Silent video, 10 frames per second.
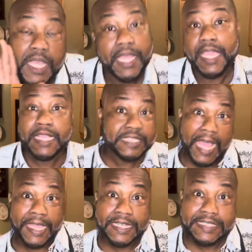
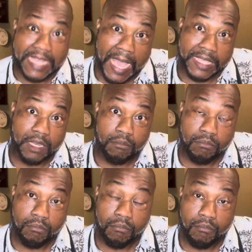Italian lasagna.
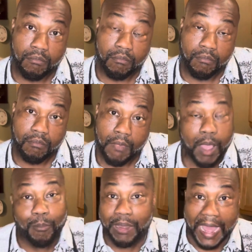
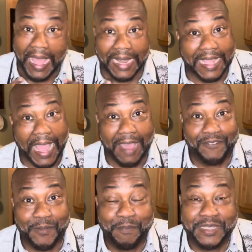But I have
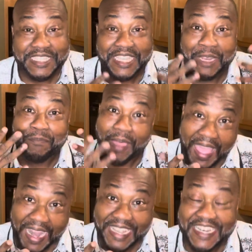a particular
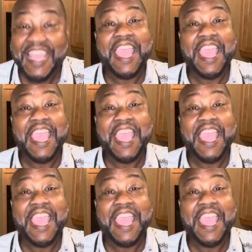palate,